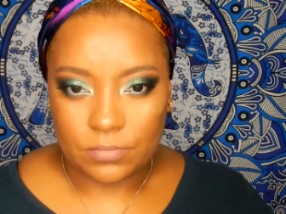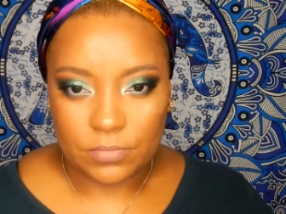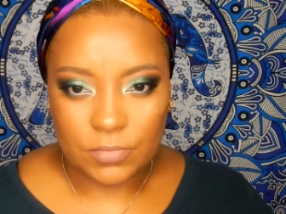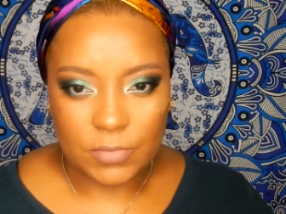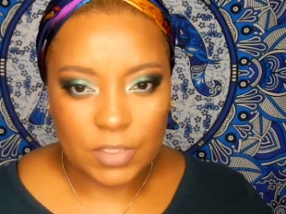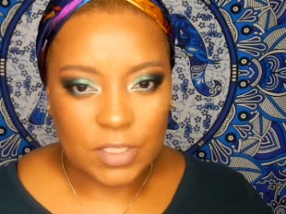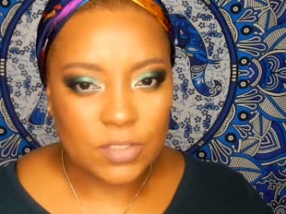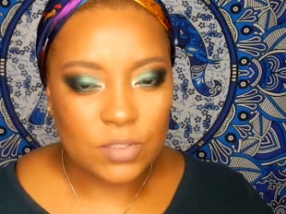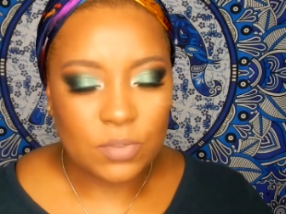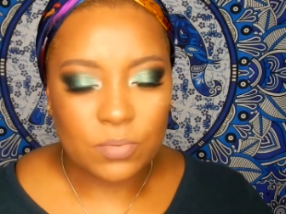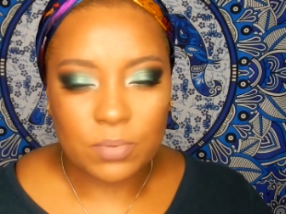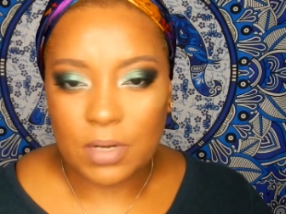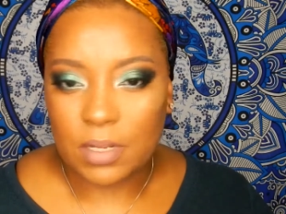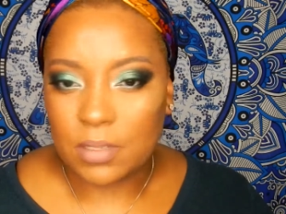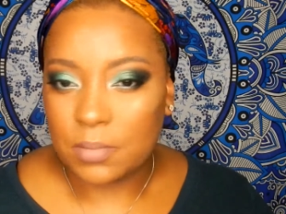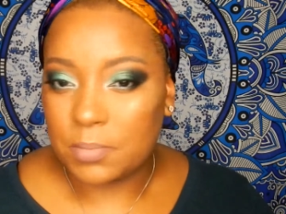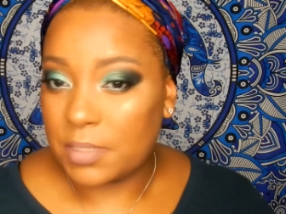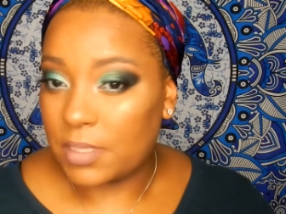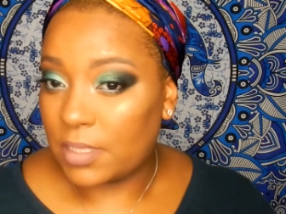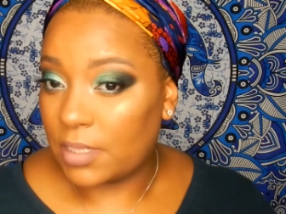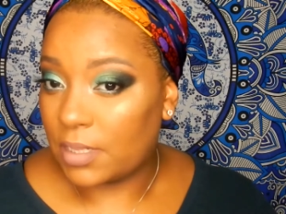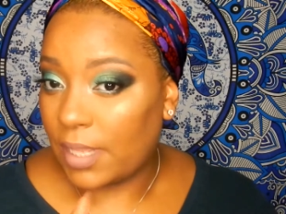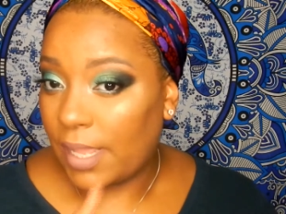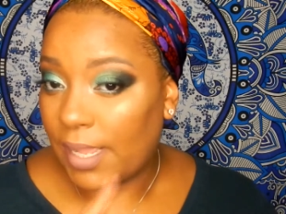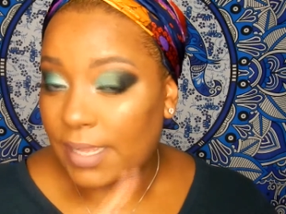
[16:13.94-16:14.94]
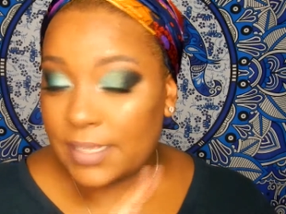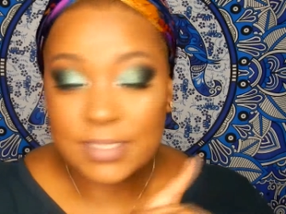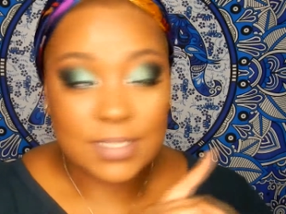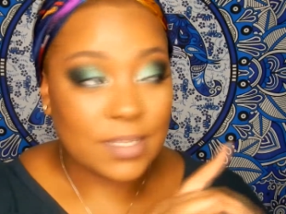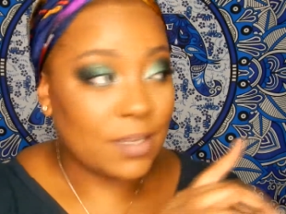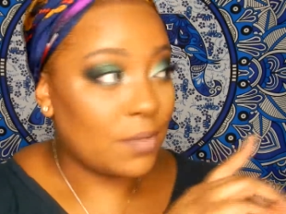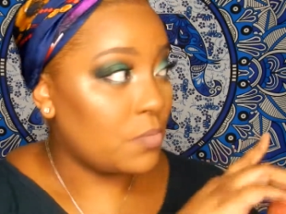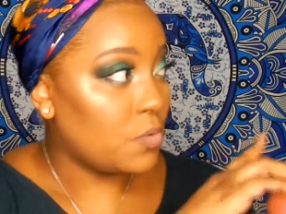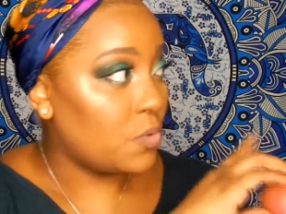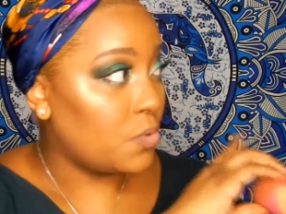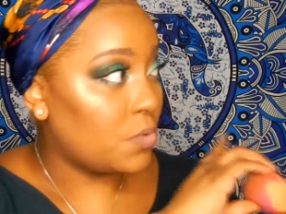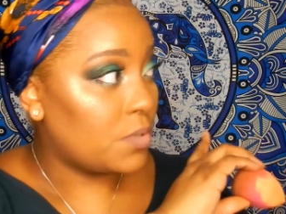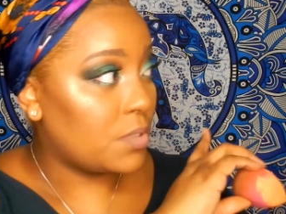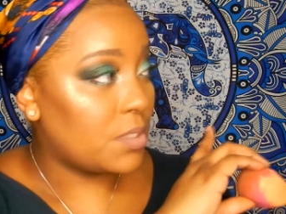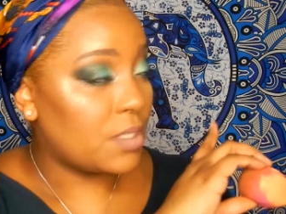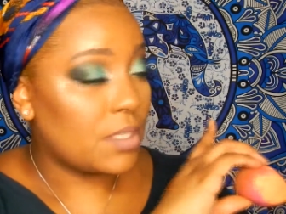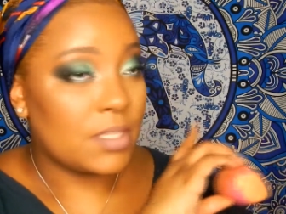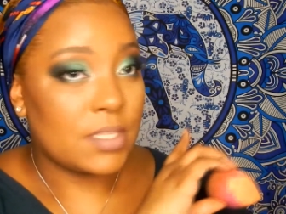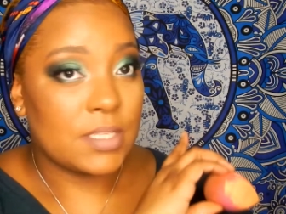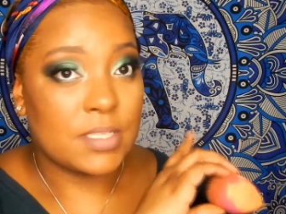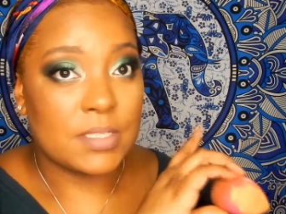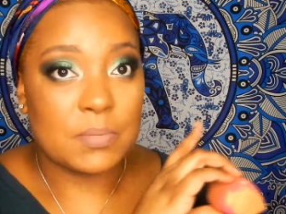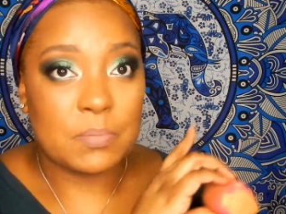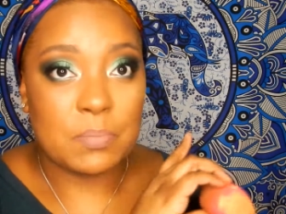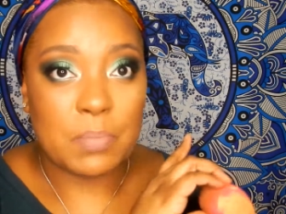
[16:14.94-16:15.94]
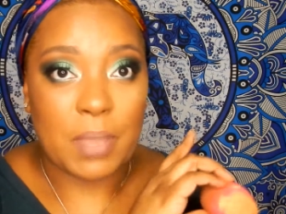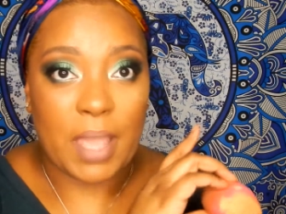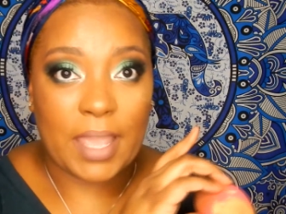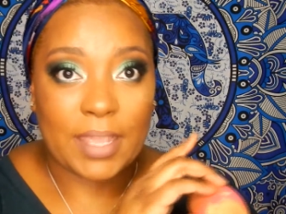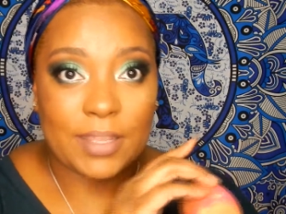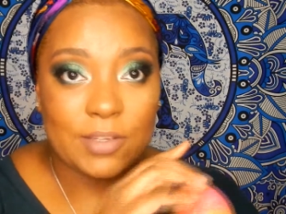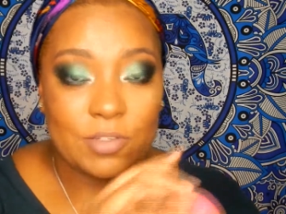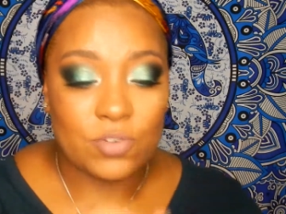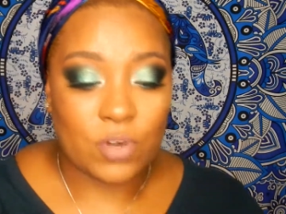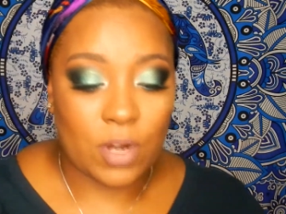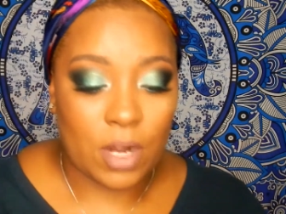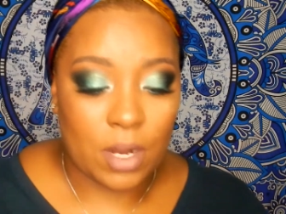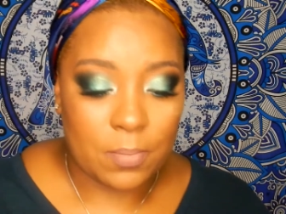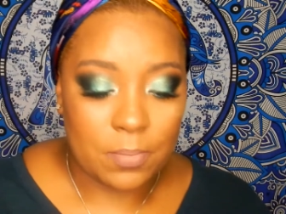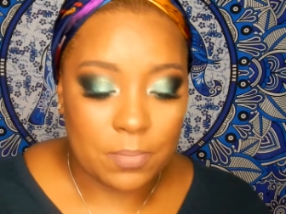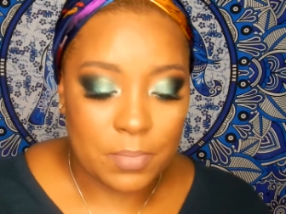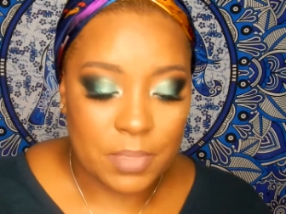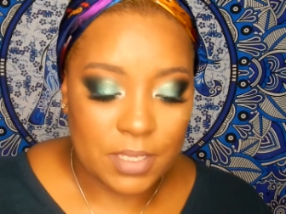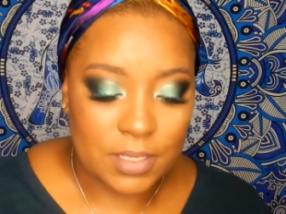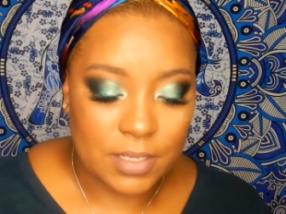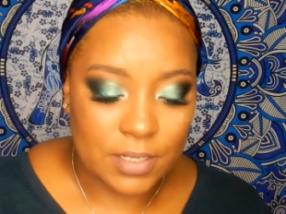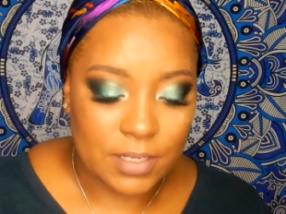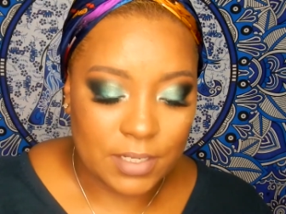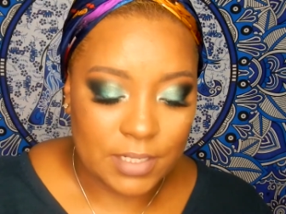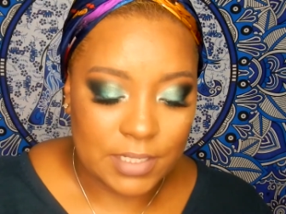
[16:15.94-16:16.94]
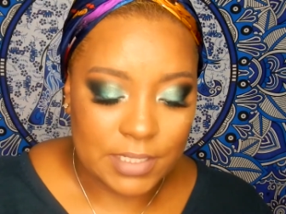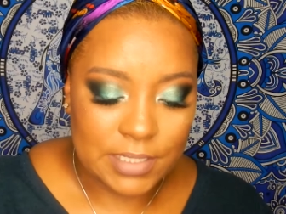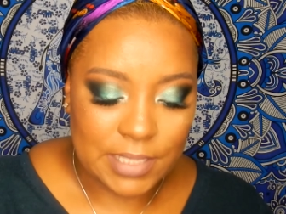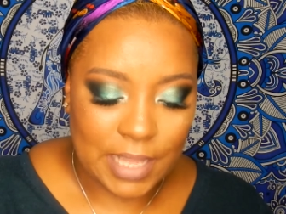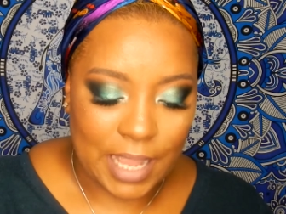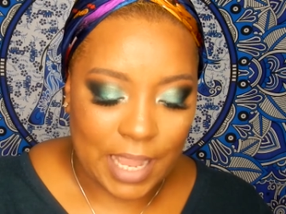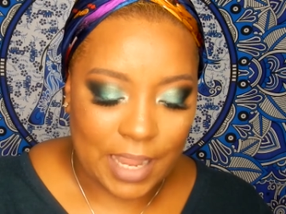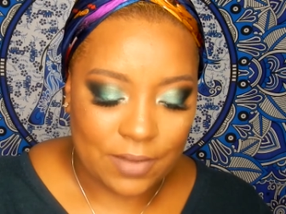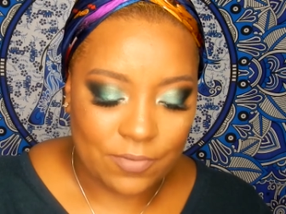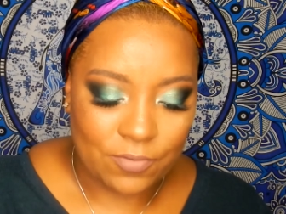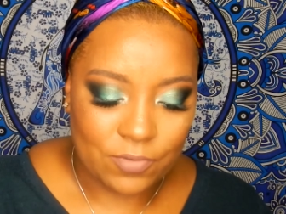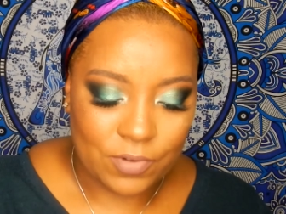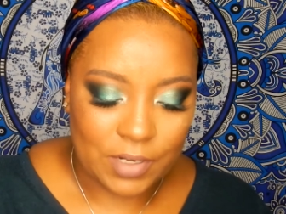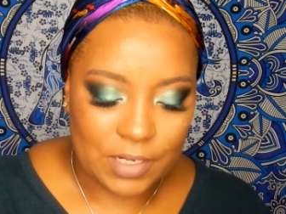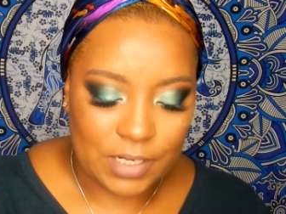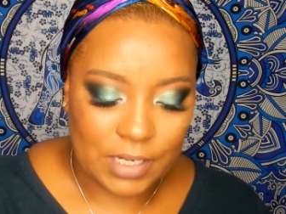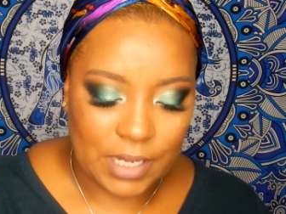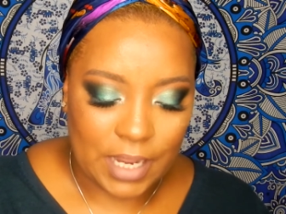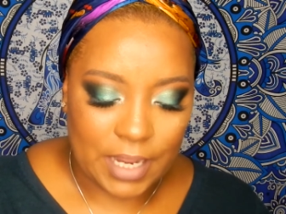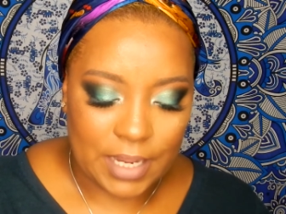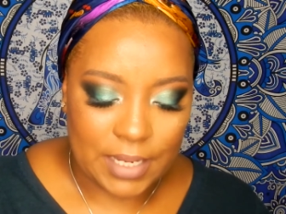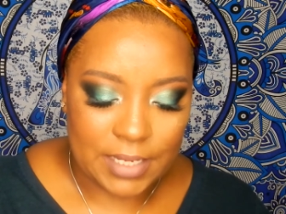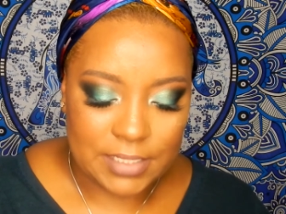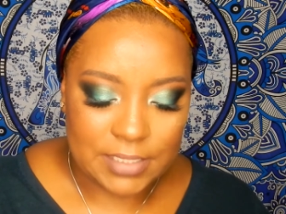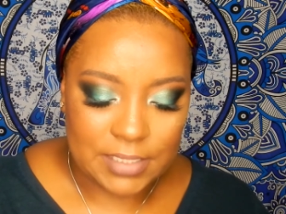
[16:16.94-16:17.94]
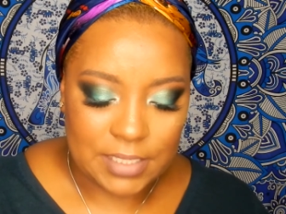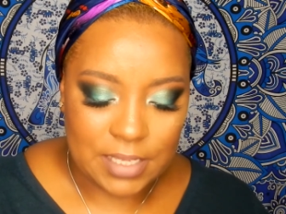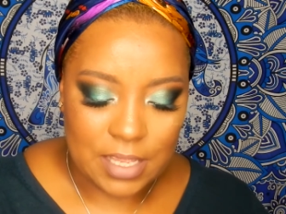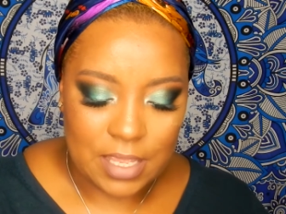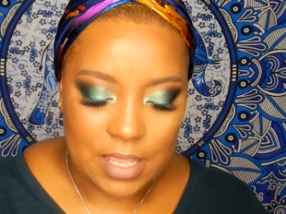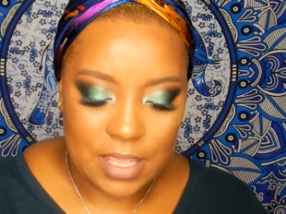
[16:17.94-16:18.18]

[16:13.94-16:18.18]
This will probably be the last time you see this backdrop, because I realized